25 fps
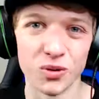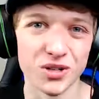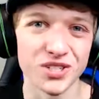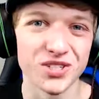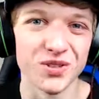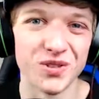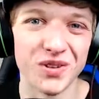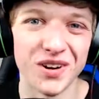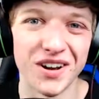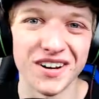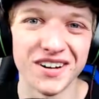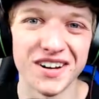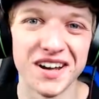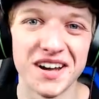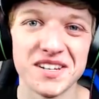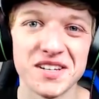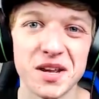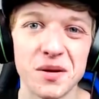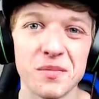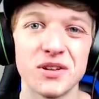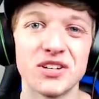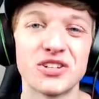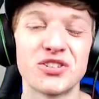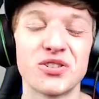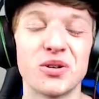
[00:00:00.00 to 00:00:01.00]
What's going on,
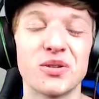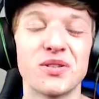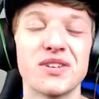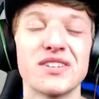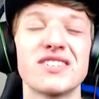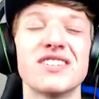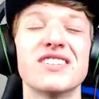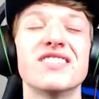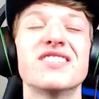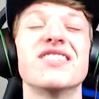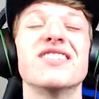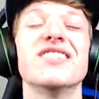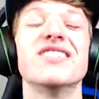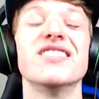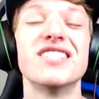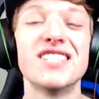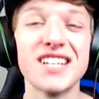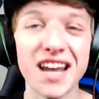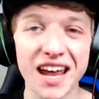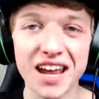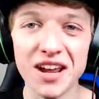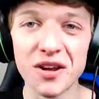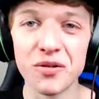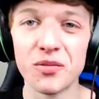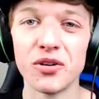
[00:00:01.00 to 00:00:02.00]
guys? I'm Latronus, and
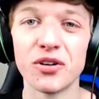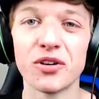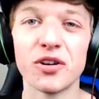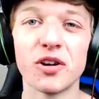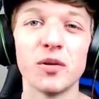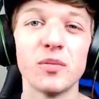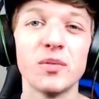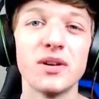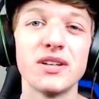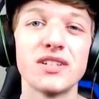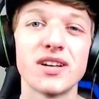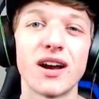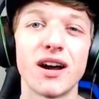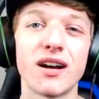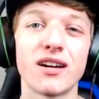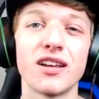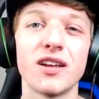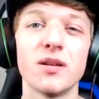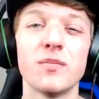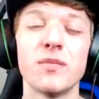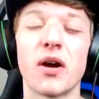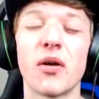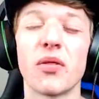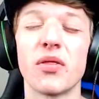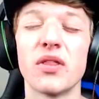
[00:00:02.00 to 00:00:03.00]
today we're going to be
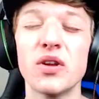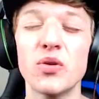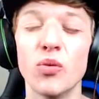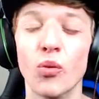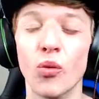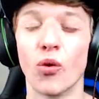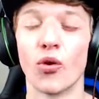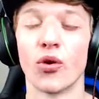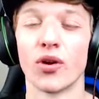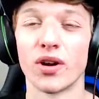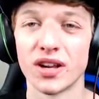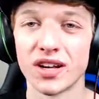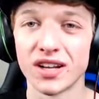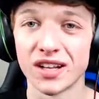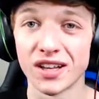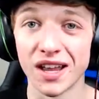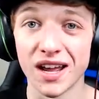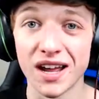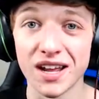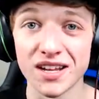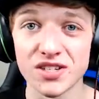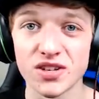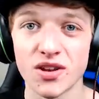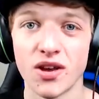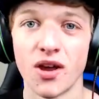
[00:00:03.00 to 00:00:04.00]
talking about the Warden
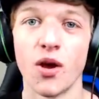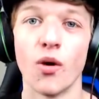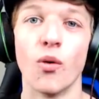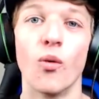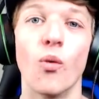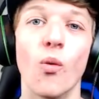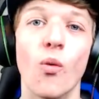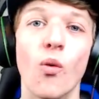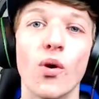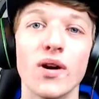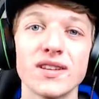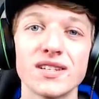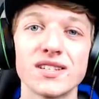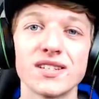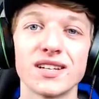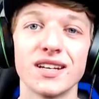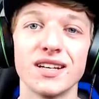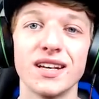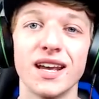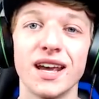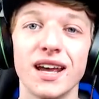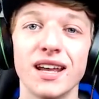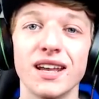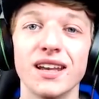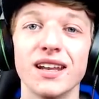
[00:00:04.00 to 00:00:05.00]
class once
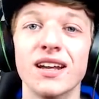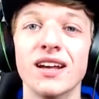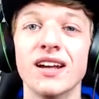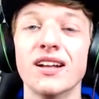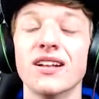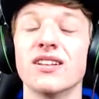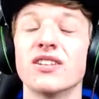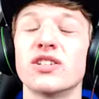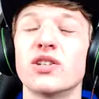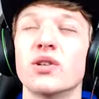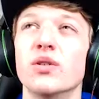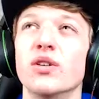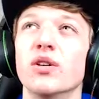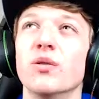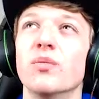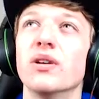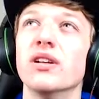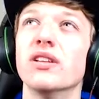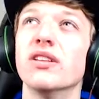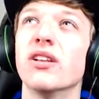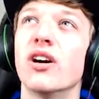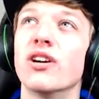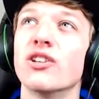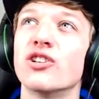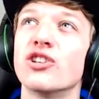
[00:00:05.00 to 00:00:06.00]
again. It's going to
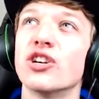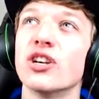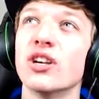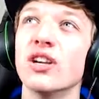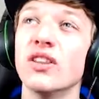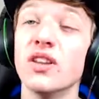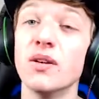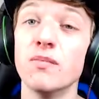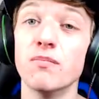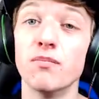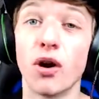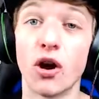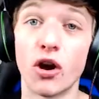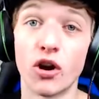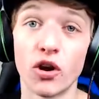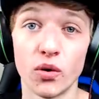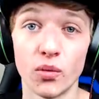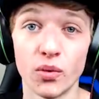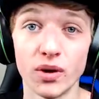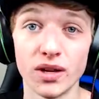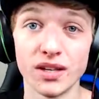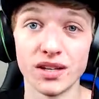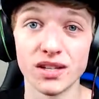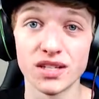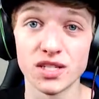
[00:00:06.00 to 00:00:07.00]
be launching in the
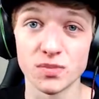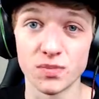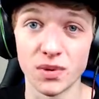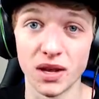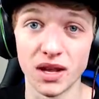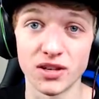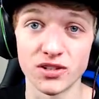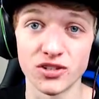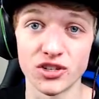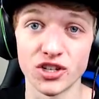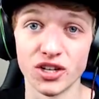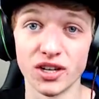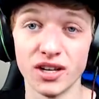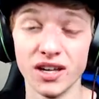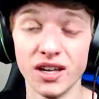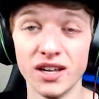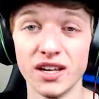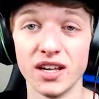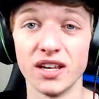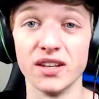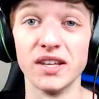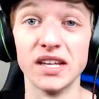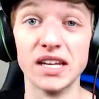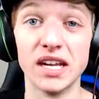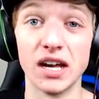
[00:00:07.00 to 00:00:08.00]
Morrowind expansion
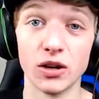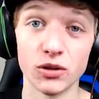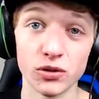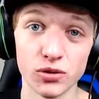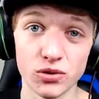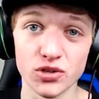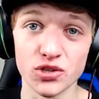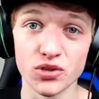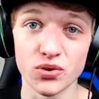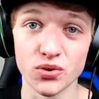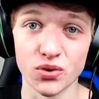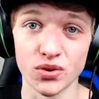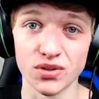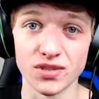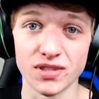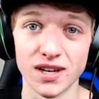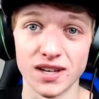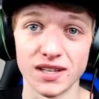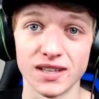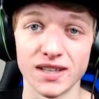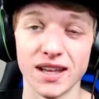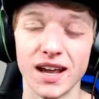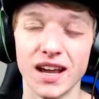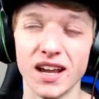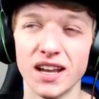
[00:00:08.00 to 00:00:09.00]
in the Elder Scrolls
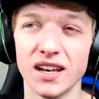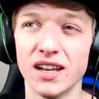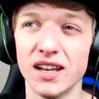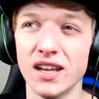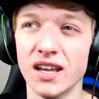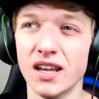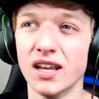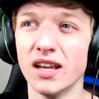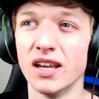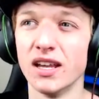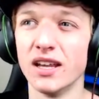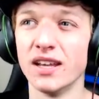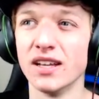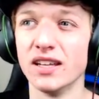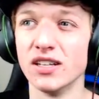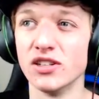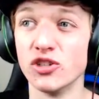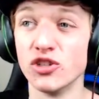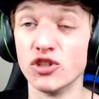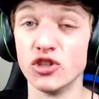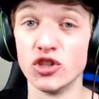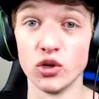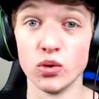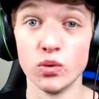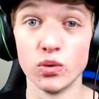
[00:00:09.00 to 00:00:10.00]
Online
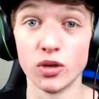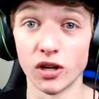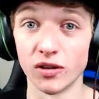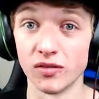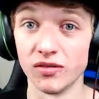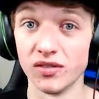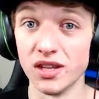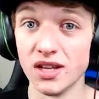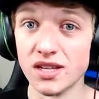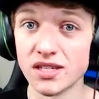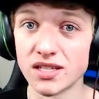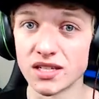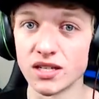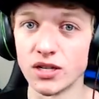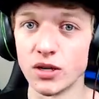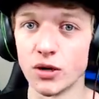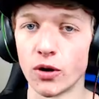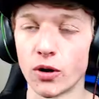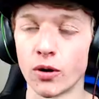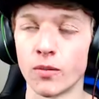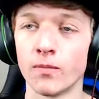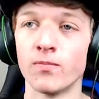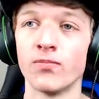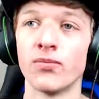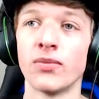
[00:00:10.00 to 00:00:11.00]
in June of this
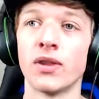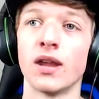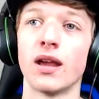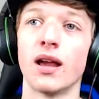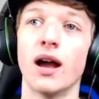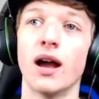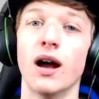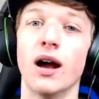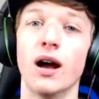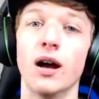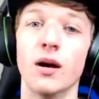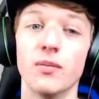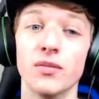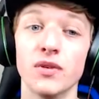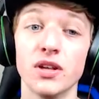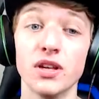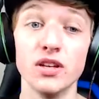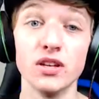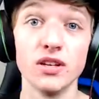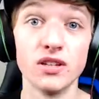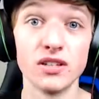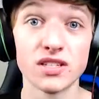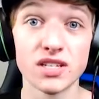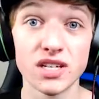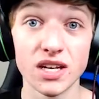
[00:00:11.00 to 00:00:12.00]
year.
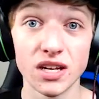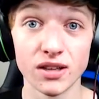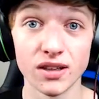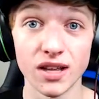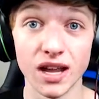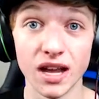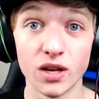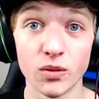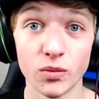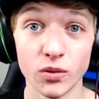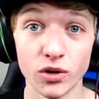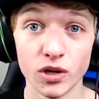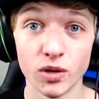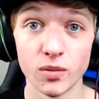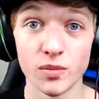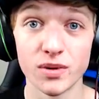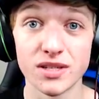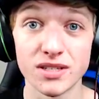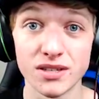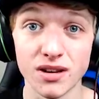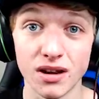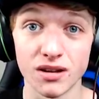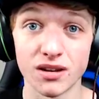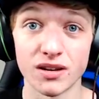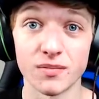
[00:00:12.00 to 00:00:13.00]
The skill line we're going to
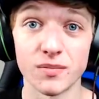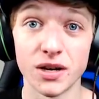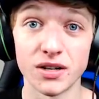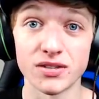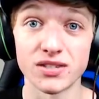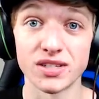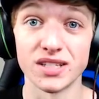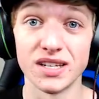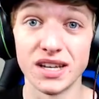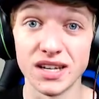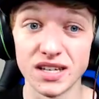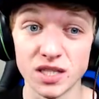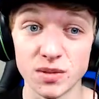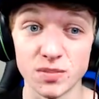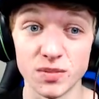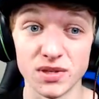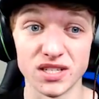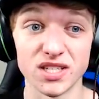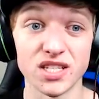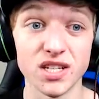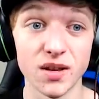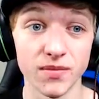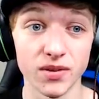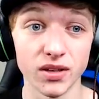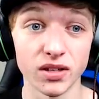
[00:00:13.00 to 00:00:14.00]
be talking about today
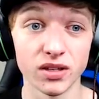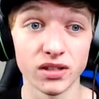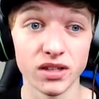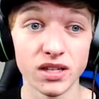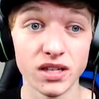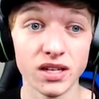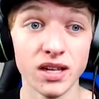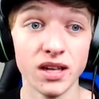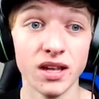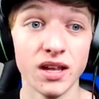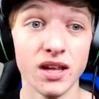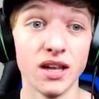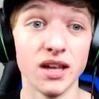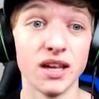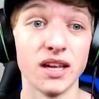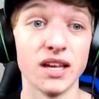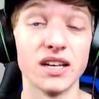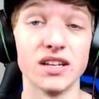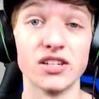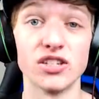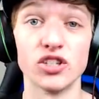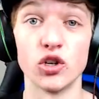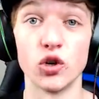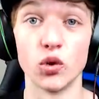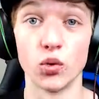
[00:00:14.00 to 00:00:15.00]
specifically
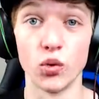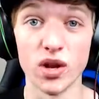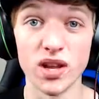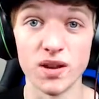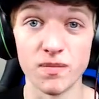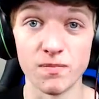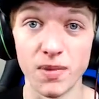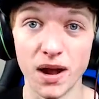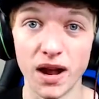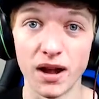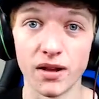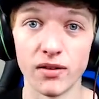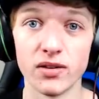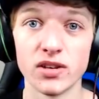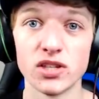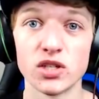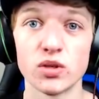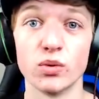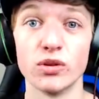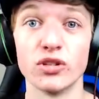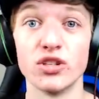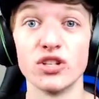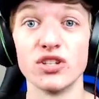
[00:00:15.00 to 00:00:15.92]
is Green Balance,